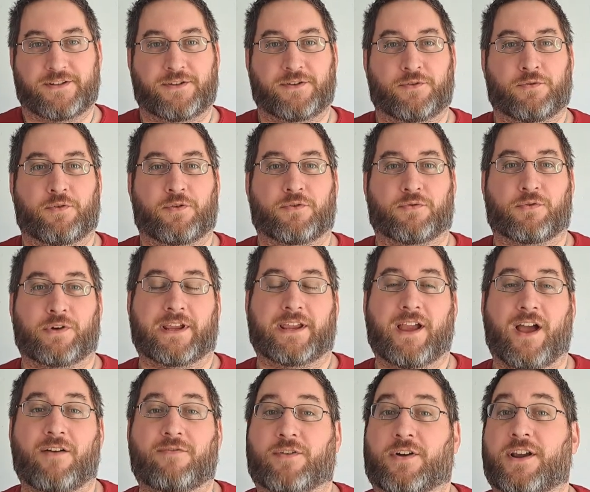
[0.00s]
to
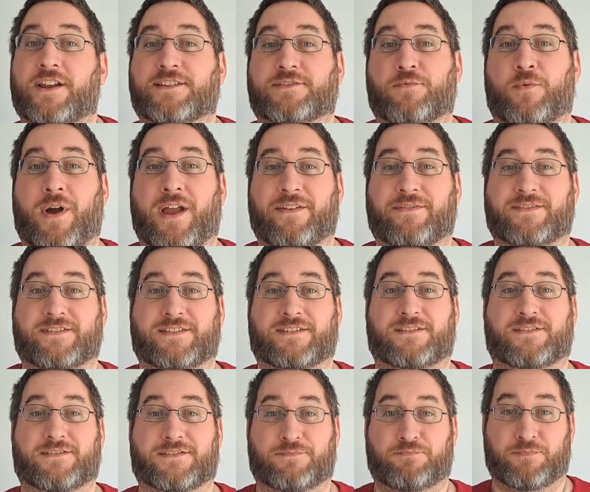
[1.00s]
recover his wife's
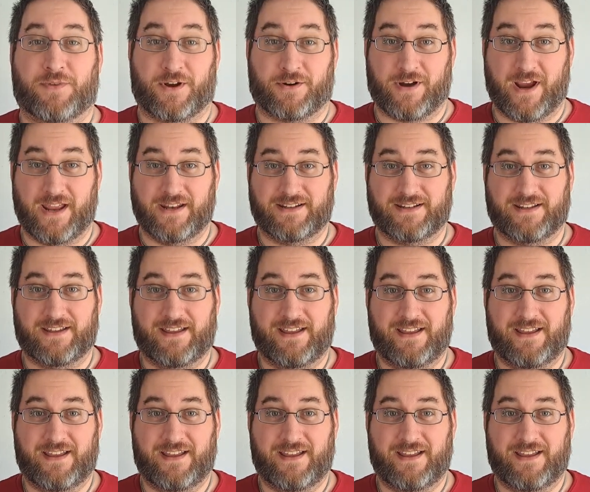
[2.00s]
spirit